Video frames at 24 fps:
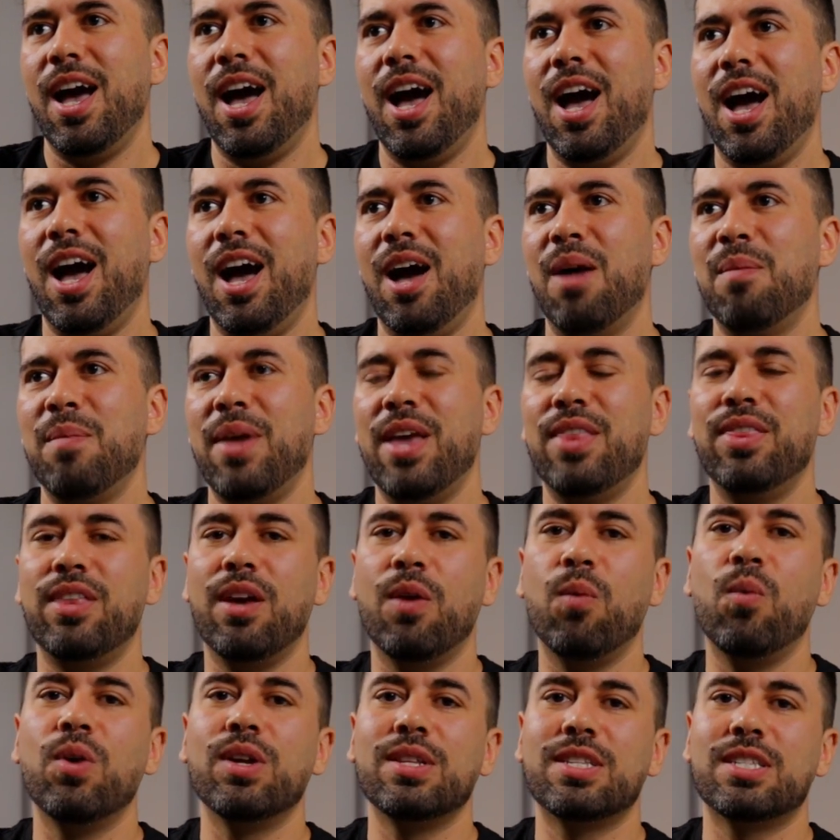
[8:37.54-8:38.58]
And
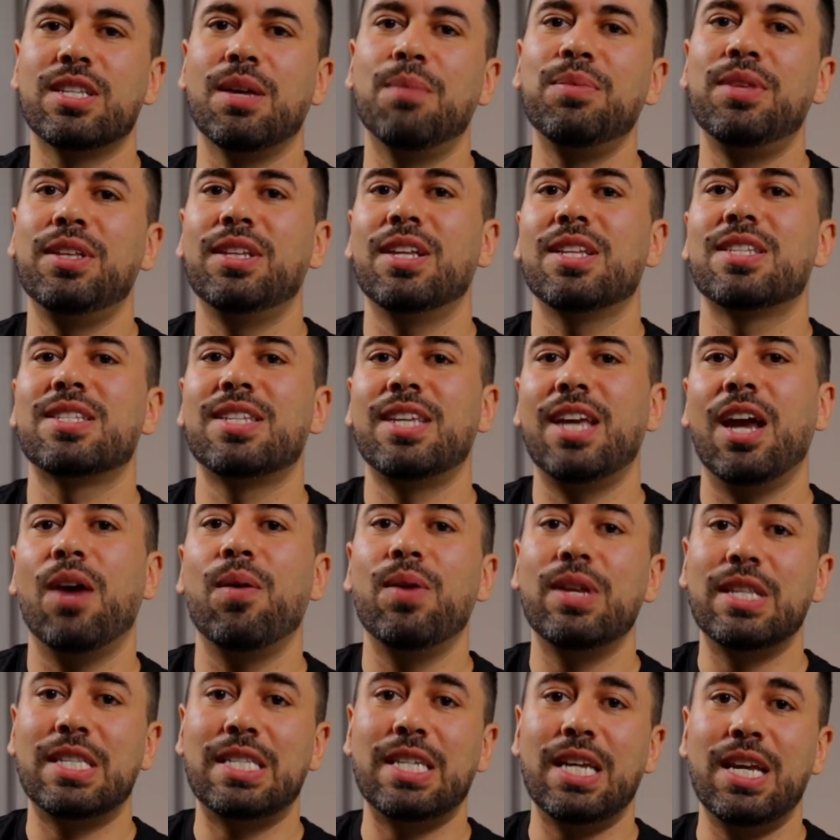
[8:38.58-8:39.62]
they want something that's
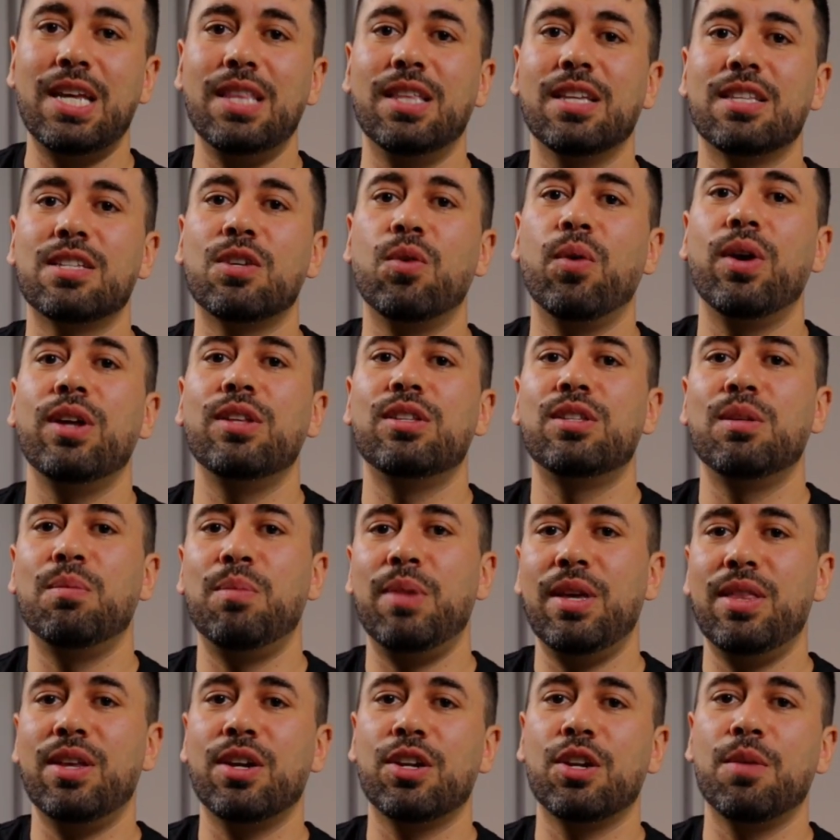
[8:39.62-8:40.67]
guaranteed, that's going to
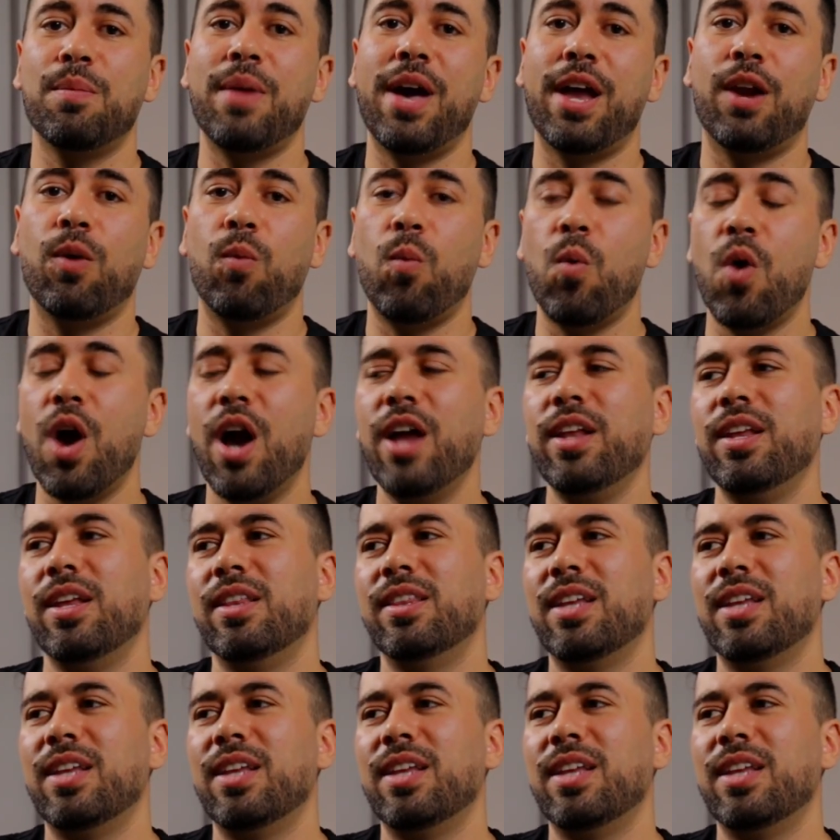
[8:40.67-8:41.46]
be there no matter what.